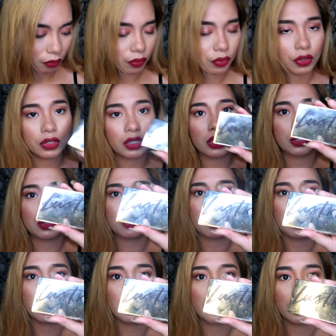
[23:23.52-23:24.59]
for this
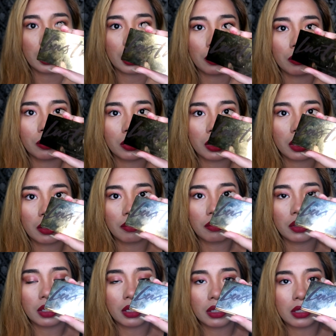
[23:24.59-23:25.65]
one, I will give
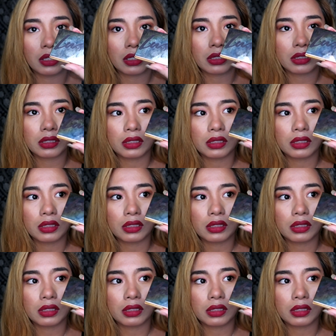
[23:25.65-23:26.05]
this